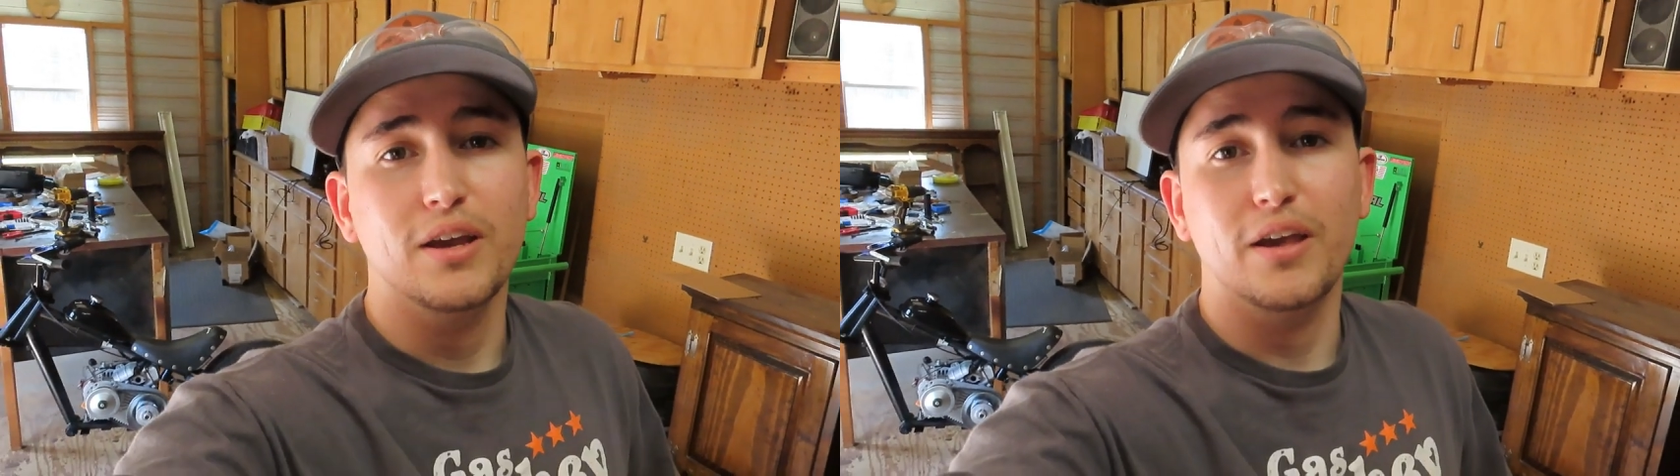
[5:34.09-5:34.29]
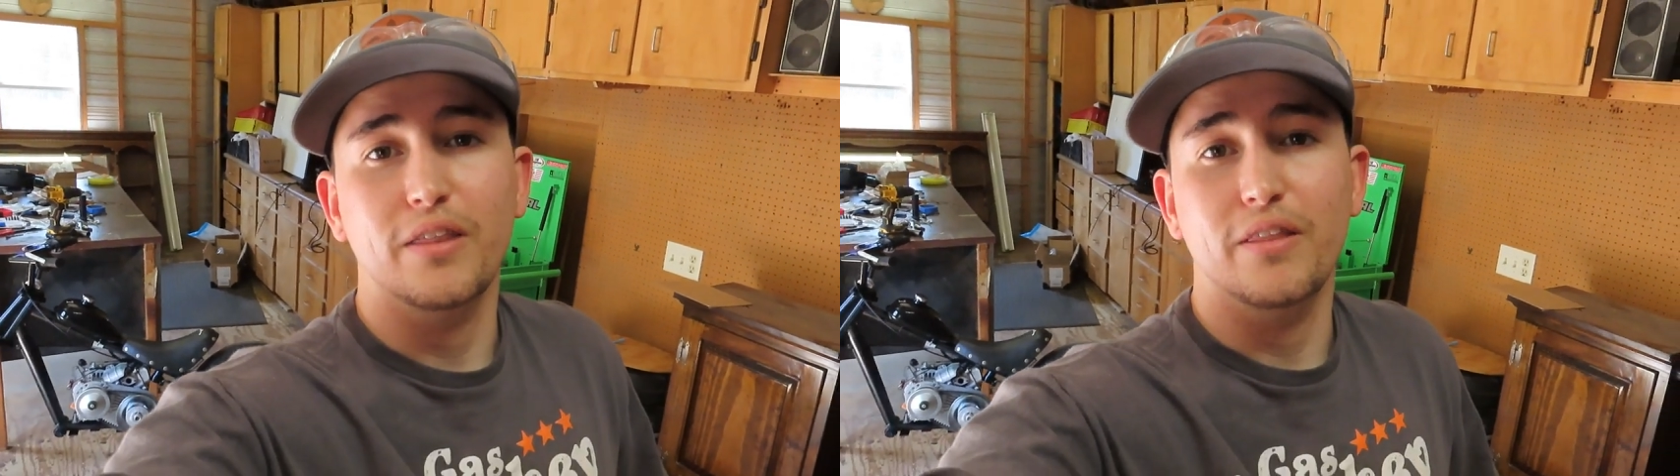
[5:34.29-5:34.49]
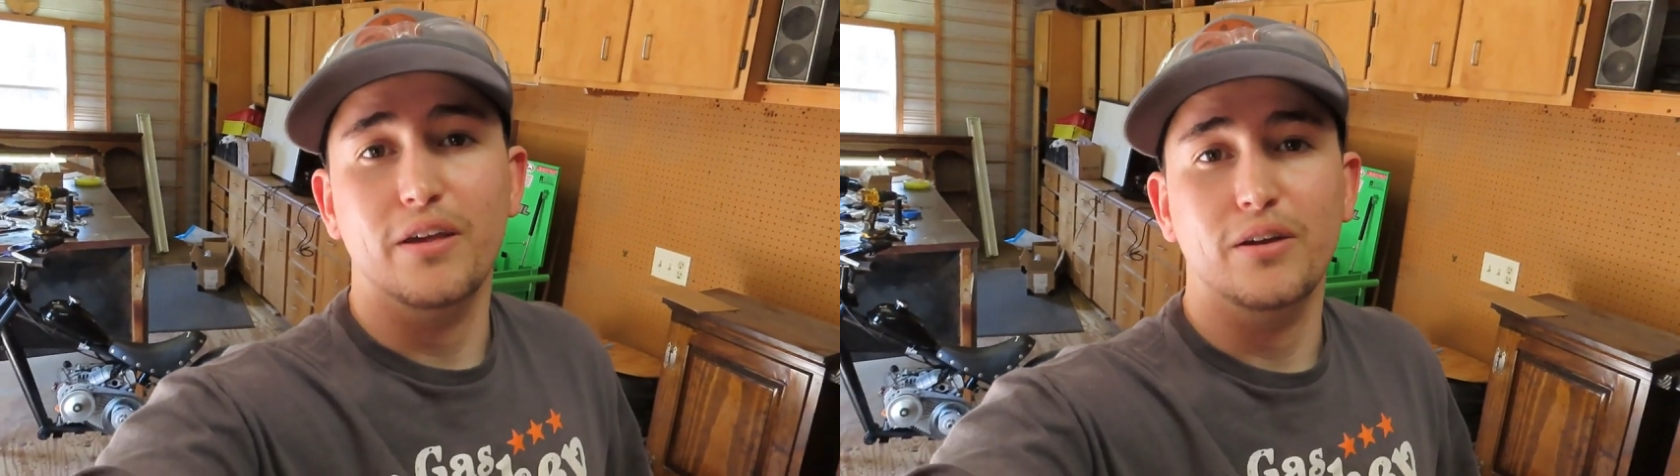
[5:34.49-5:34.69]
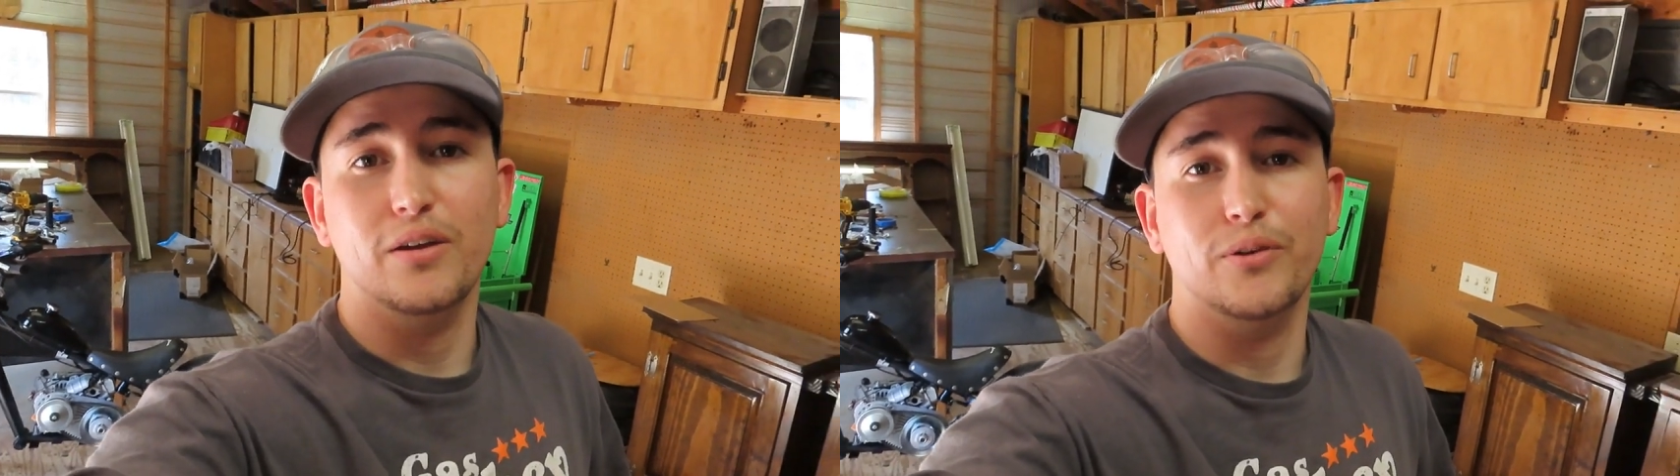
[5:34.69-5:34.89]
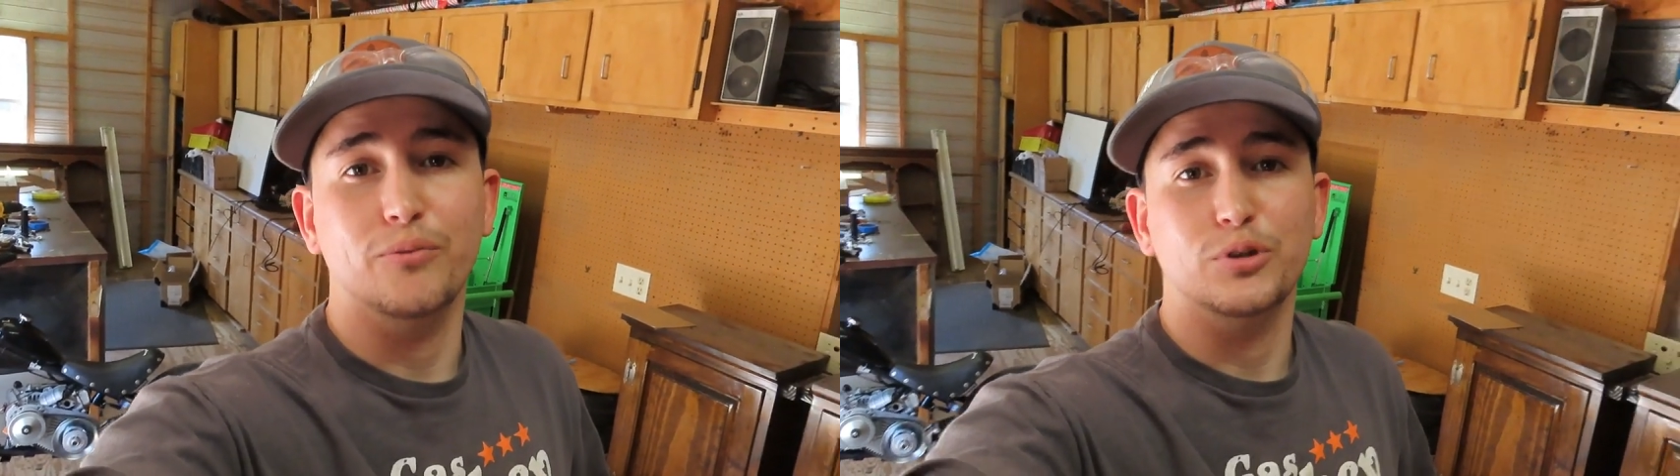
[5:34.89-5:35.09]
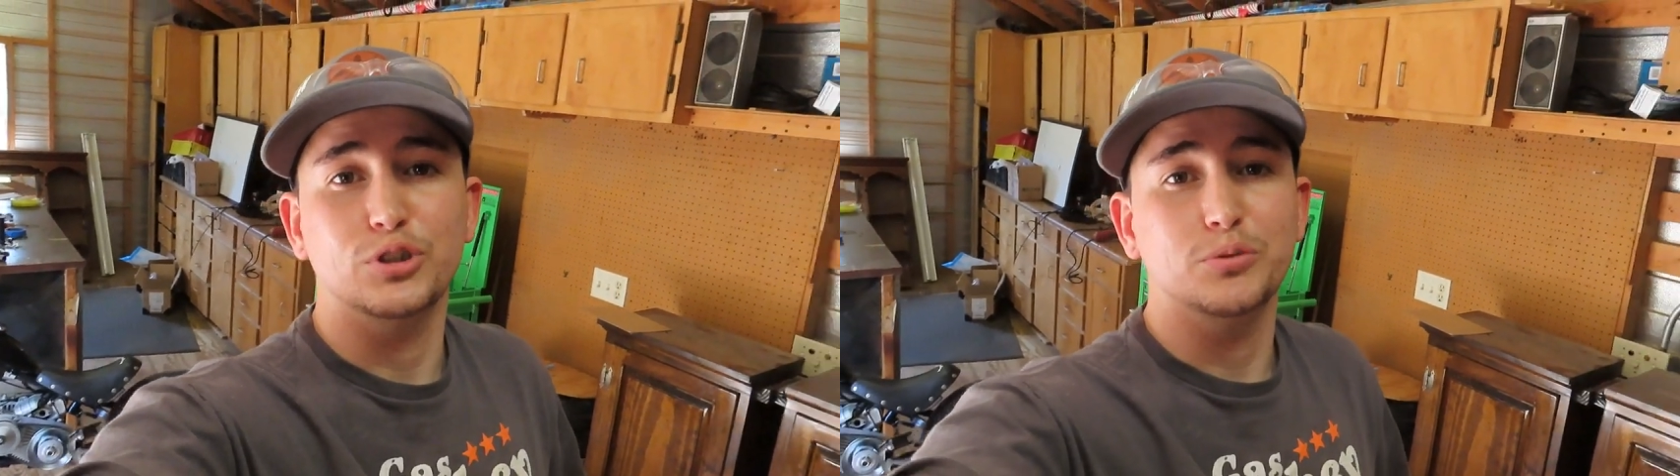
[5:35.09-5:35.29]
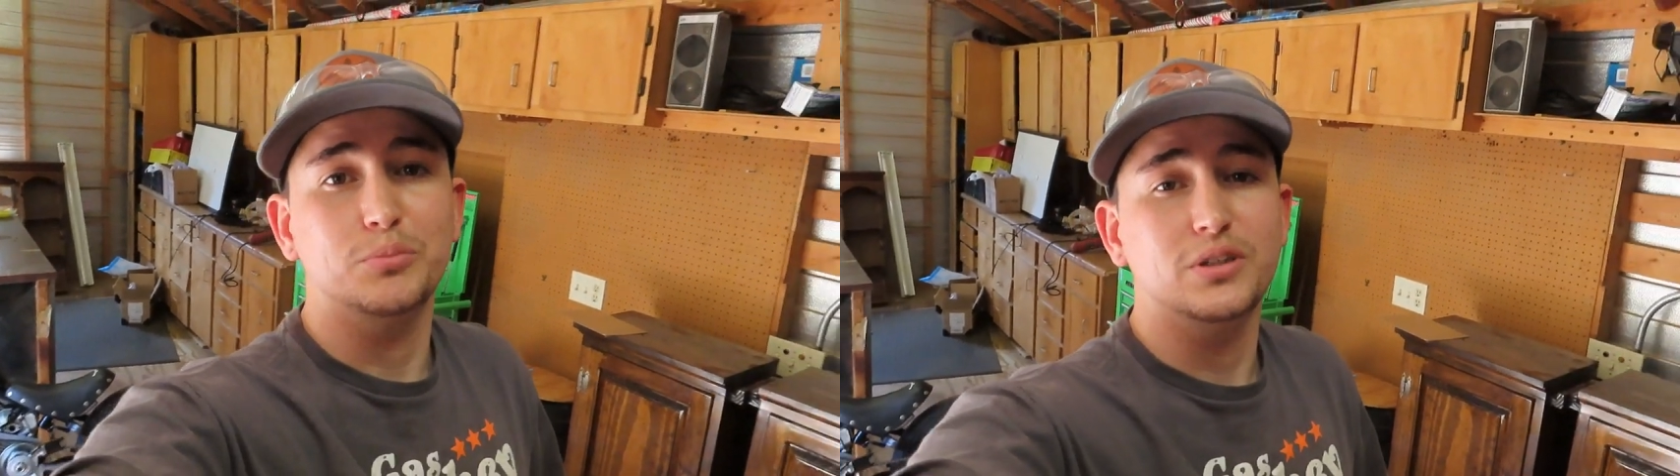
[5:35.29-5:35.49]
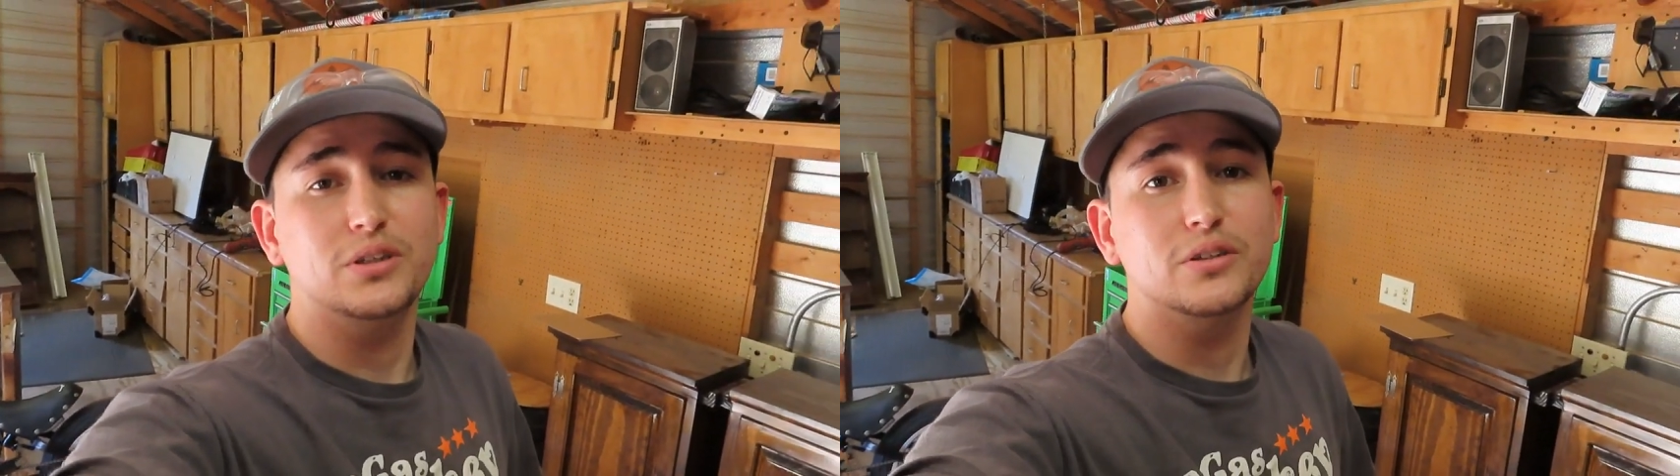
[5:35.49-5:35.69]
and then we
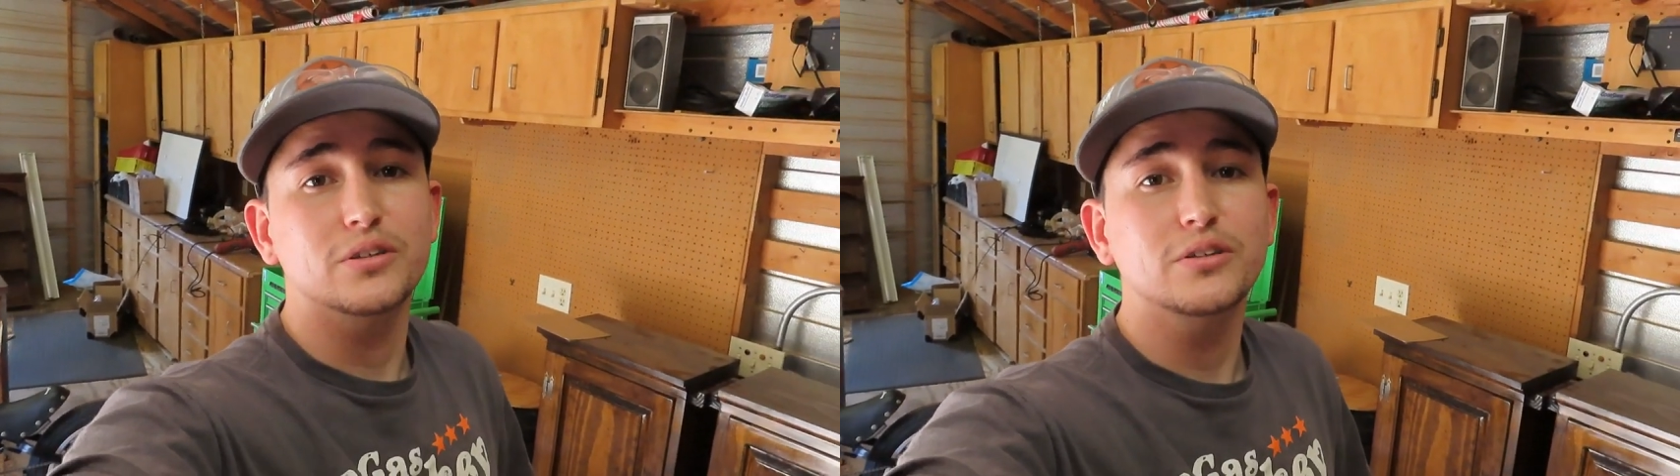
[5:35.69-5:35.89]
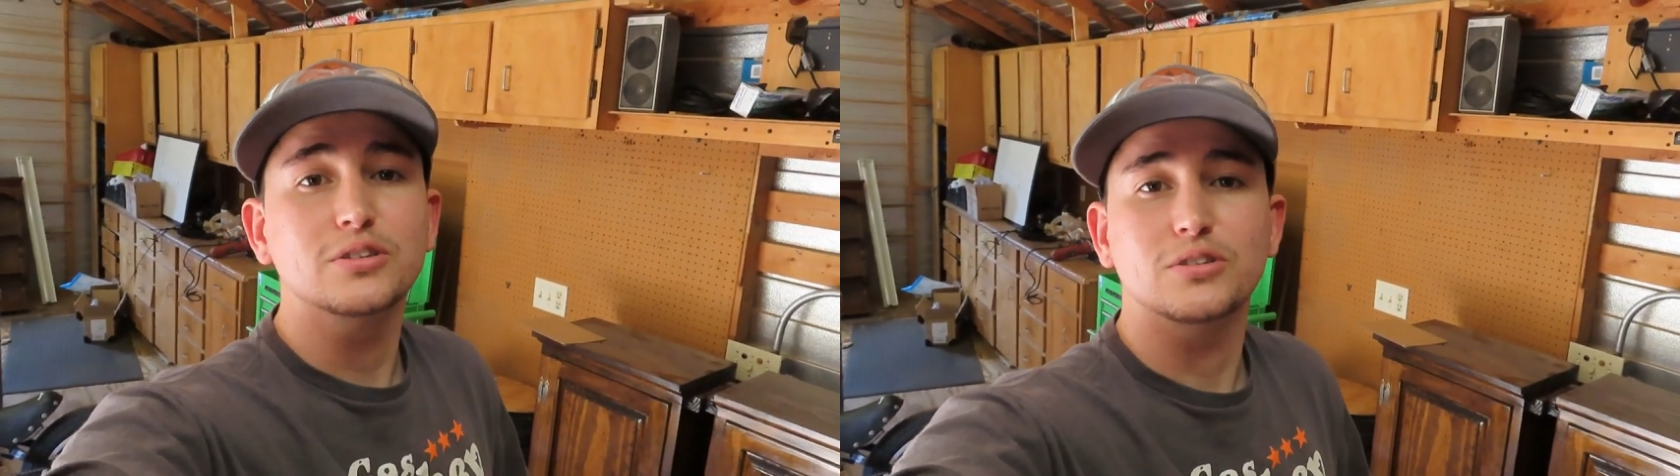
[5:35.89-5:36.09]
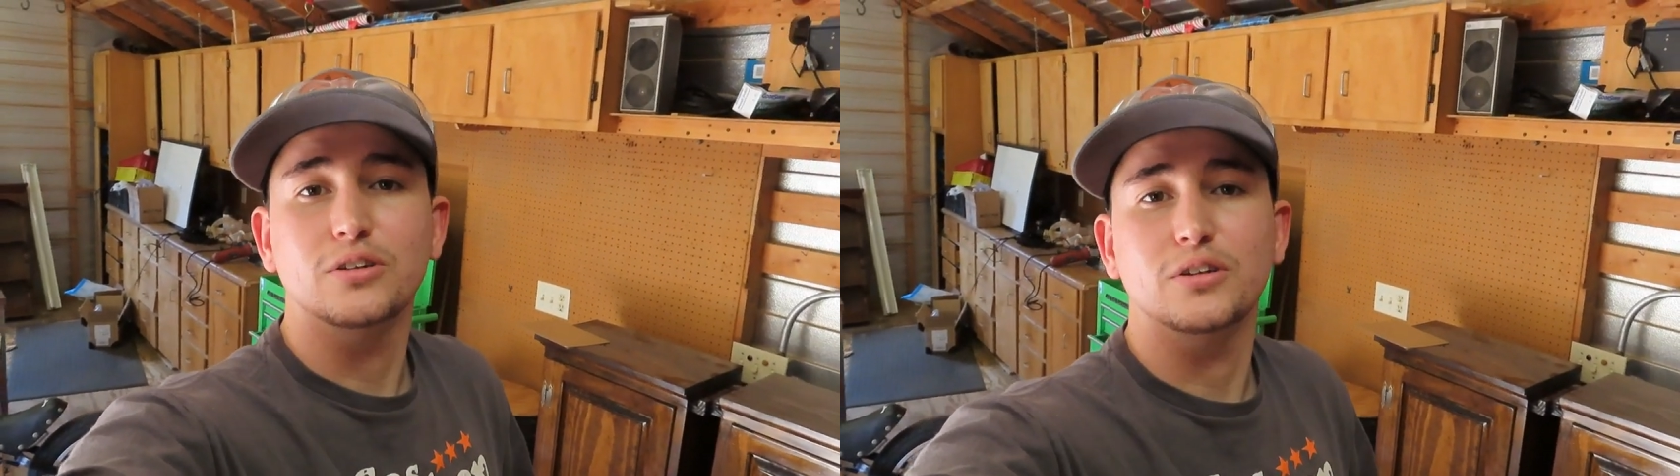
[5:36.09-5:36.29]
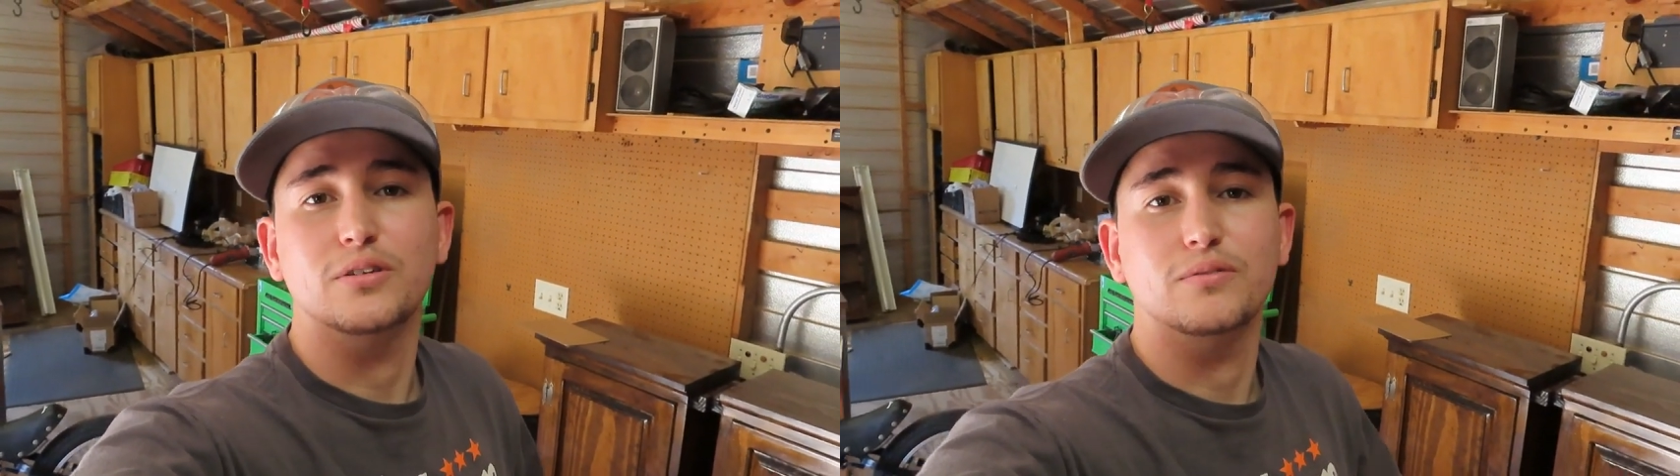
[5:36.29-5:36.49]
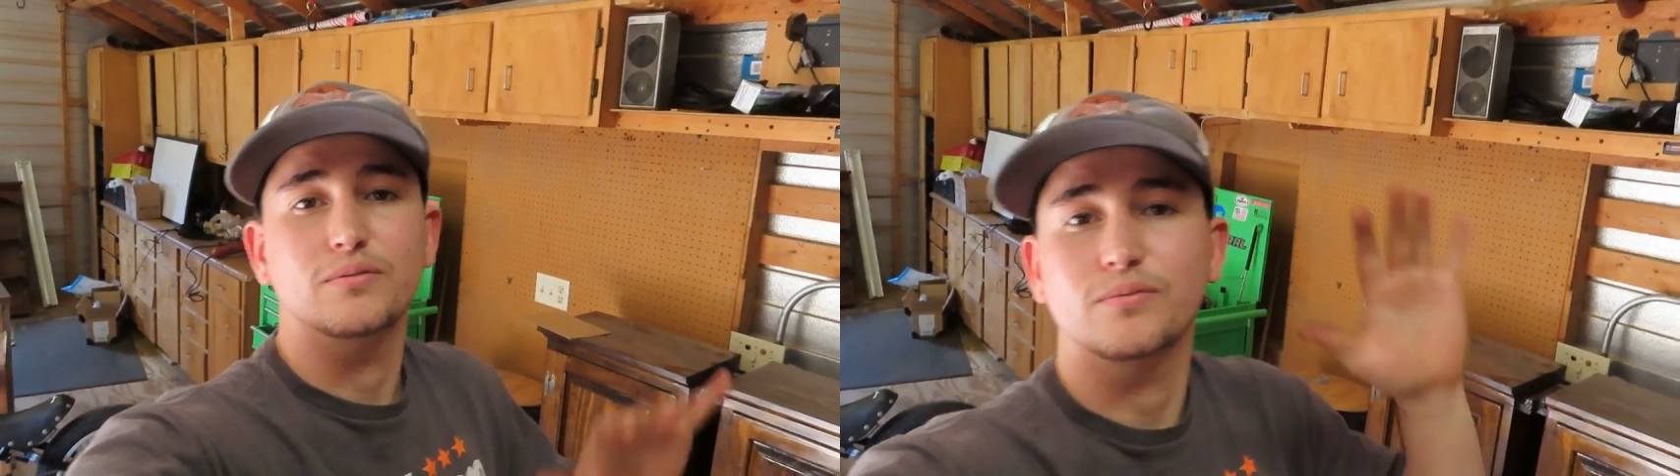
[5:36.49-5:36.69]
should be good to start it.